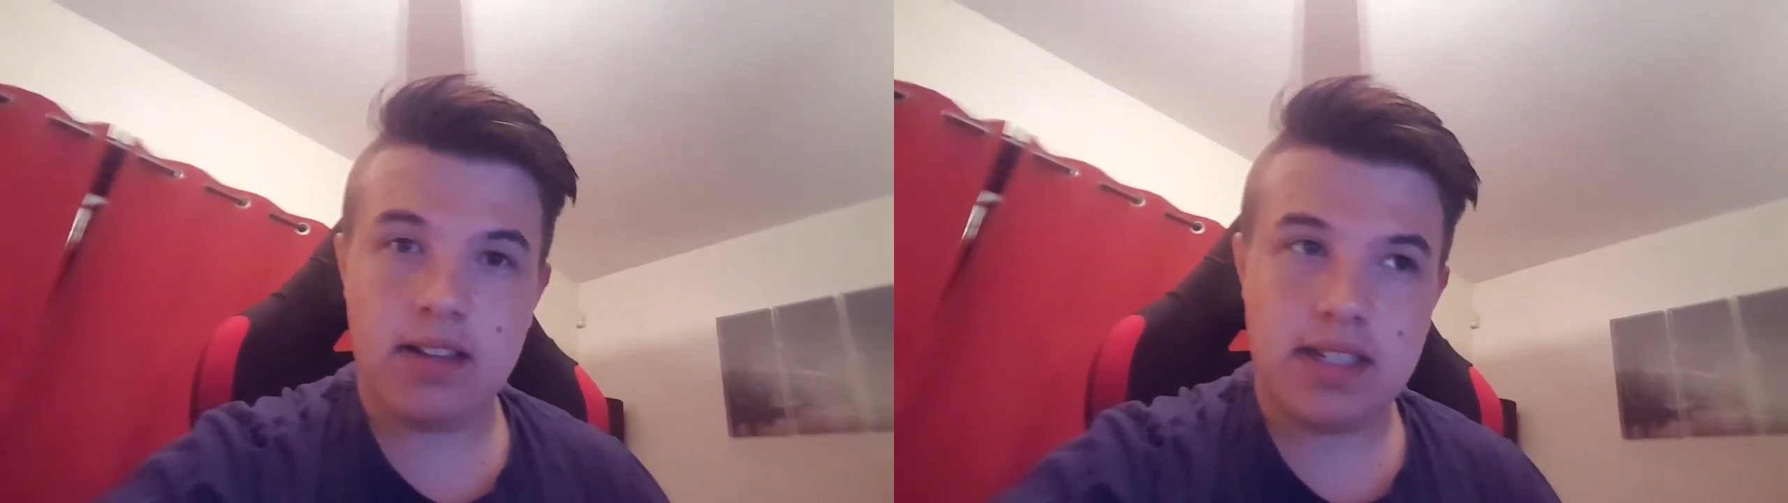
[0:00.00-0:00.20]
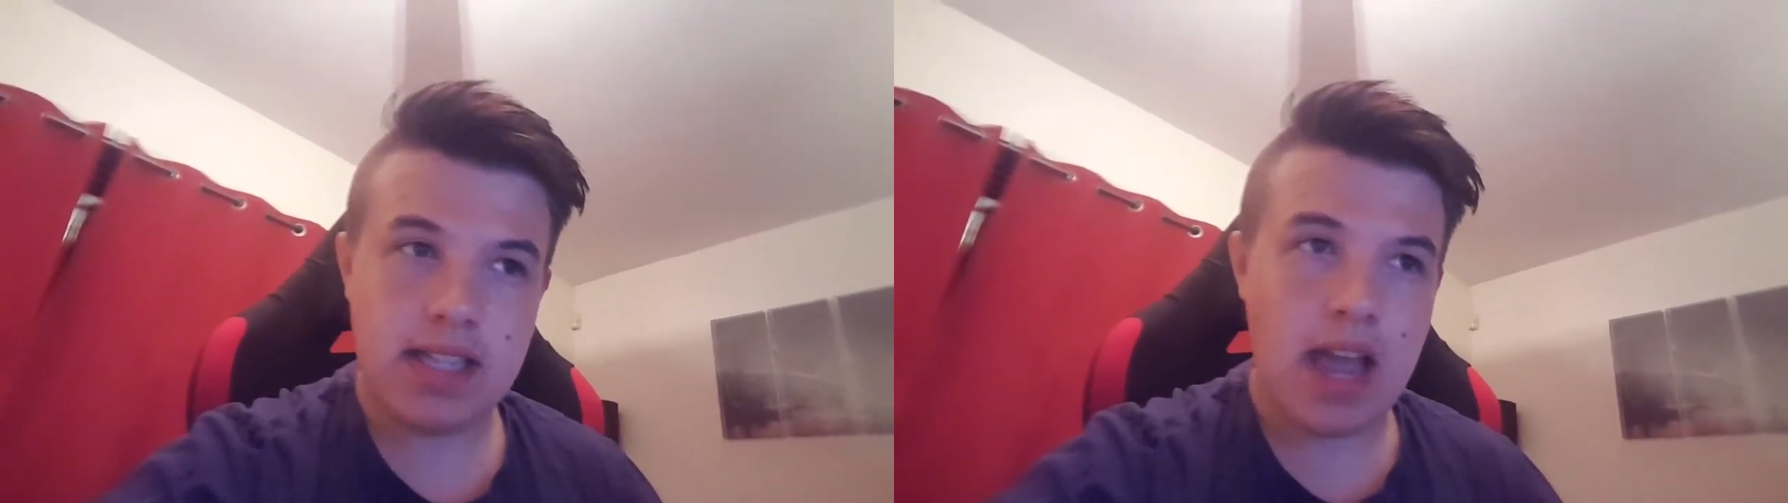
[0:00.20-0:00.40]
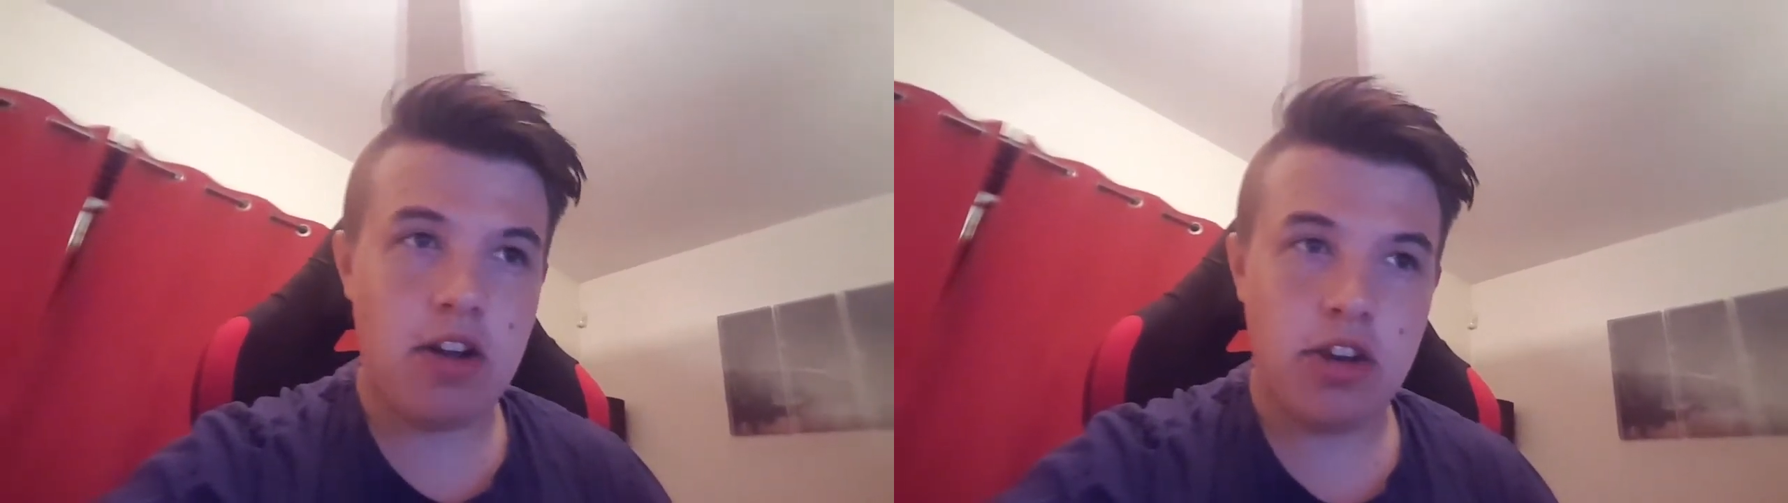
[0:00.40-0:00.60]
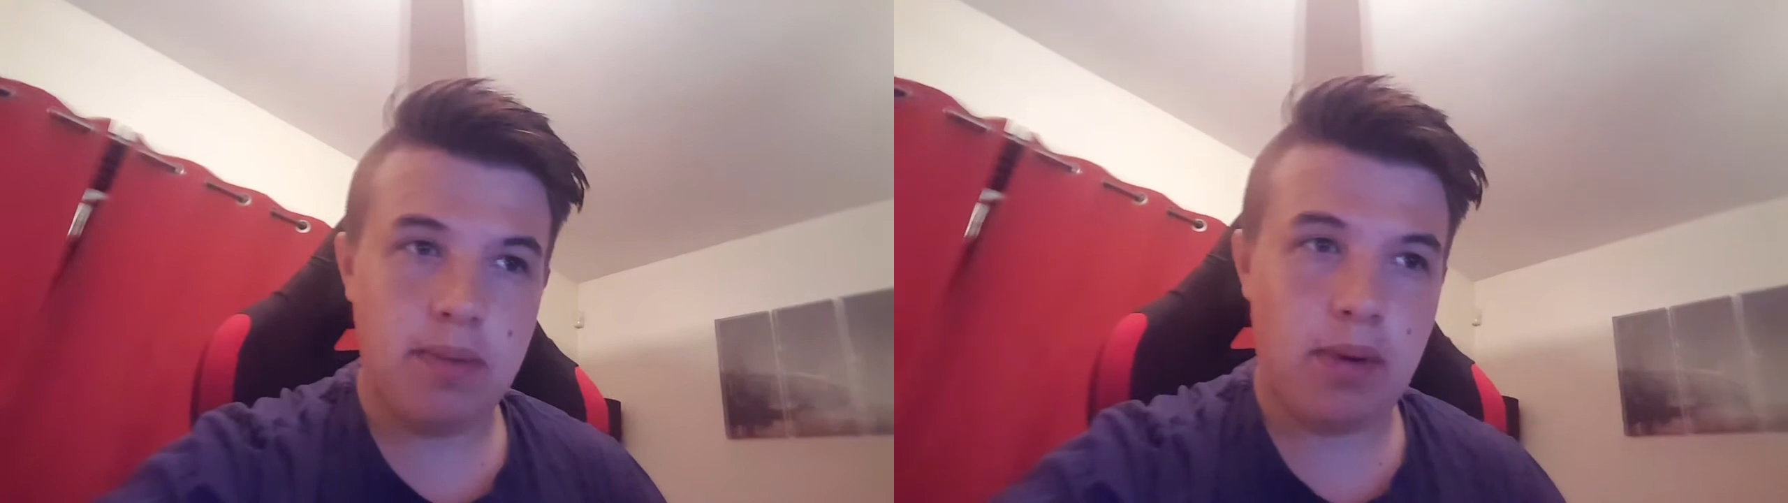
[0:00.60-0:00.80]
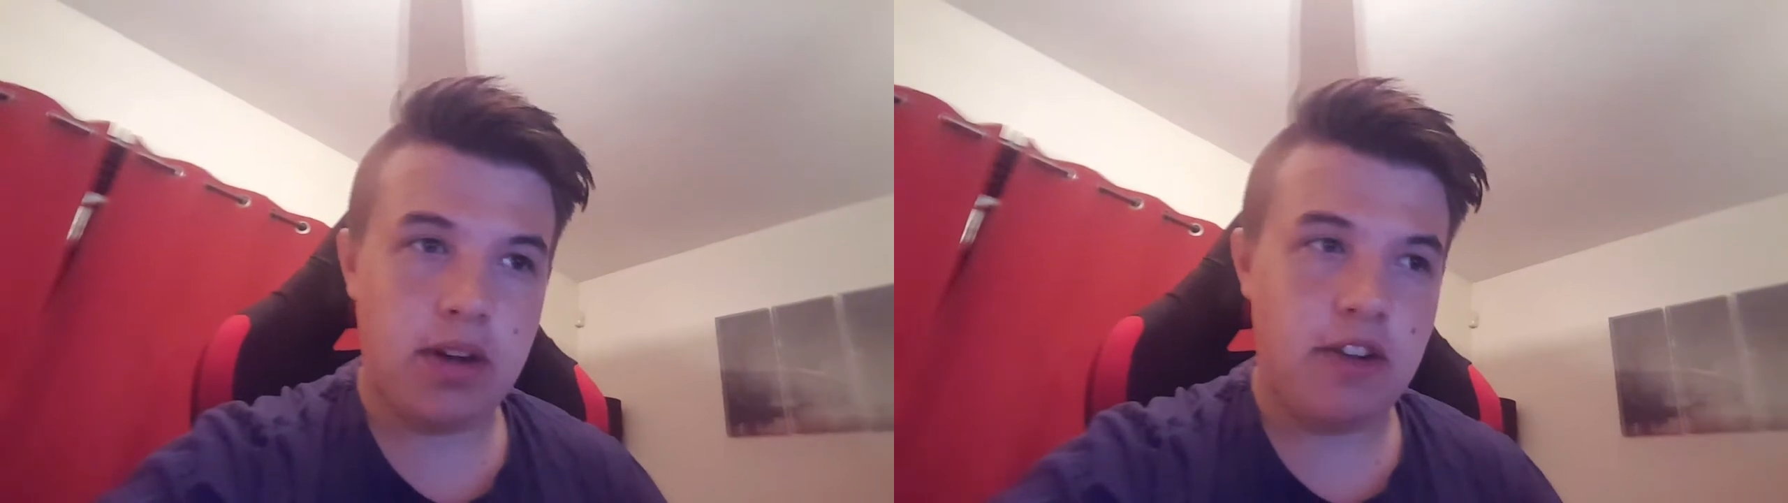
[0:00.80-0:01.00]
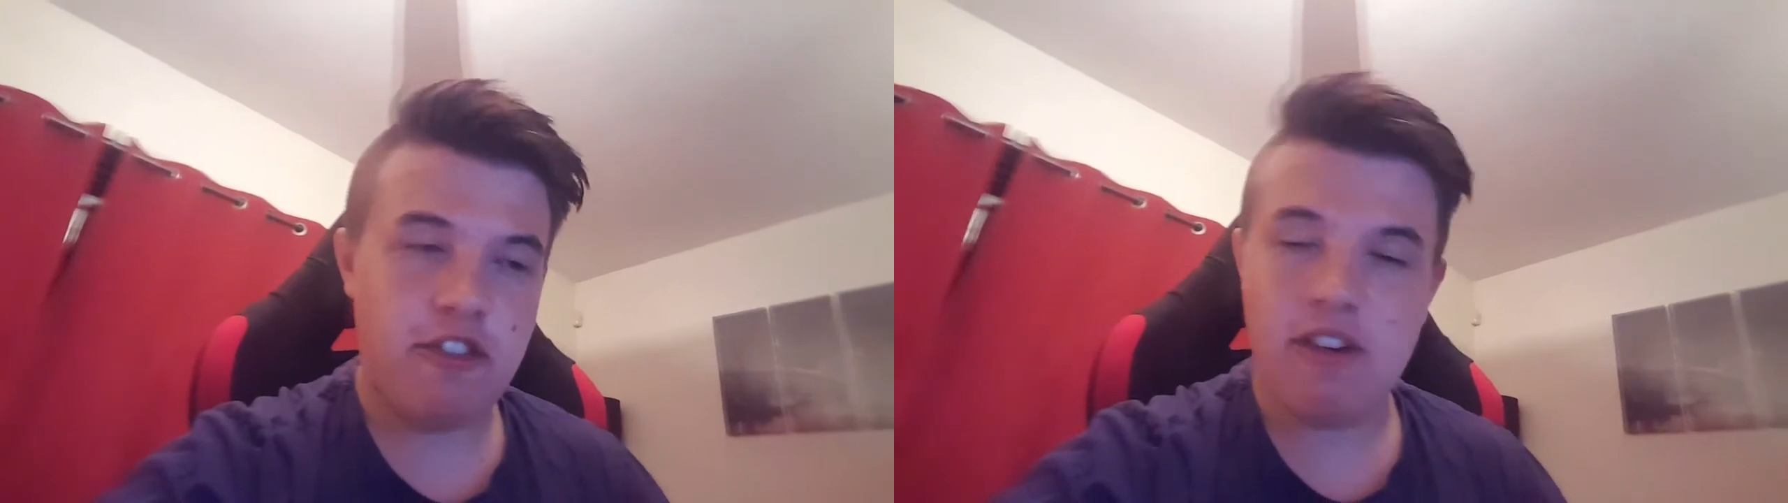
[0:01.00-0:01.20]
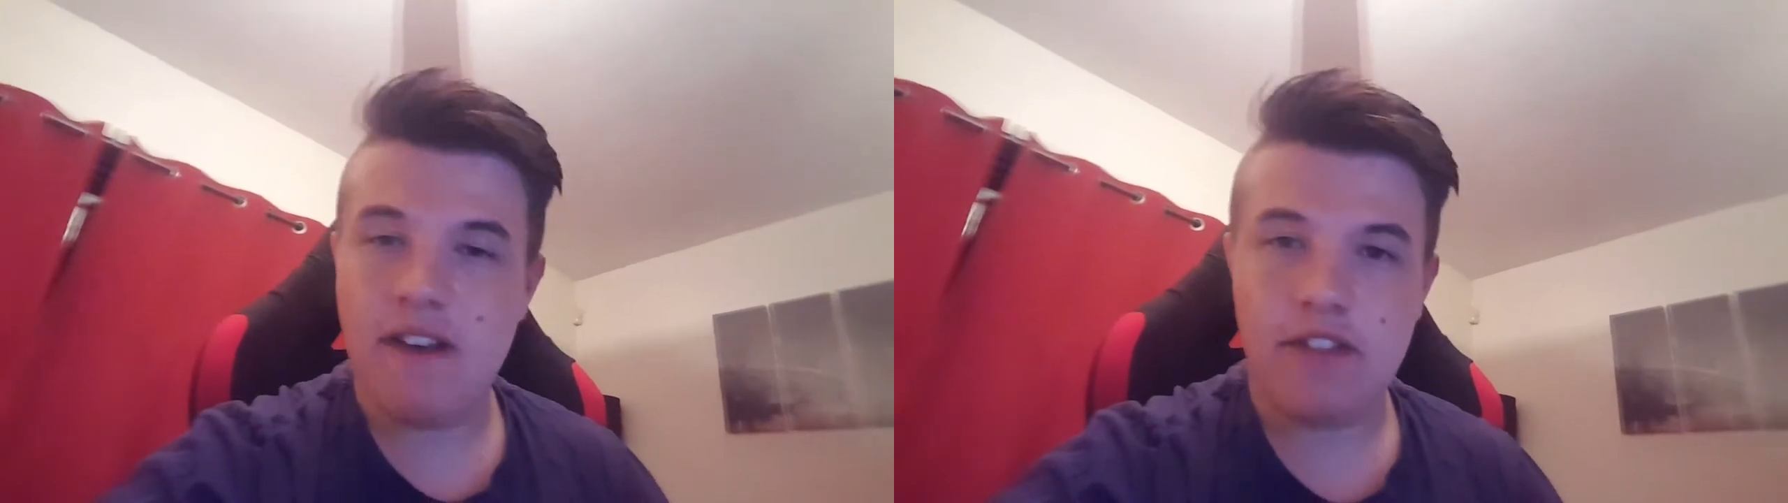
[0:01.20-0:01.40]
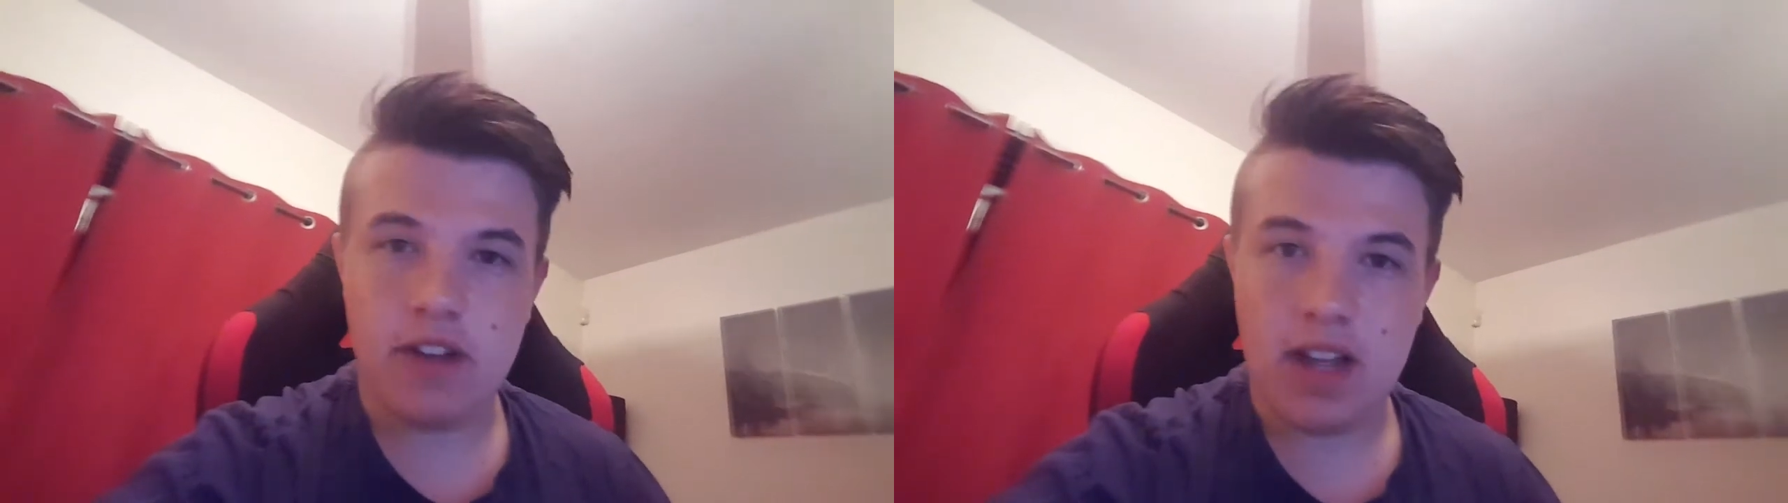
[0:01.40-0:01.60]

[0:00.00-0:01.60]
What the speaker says: stay on your body forever,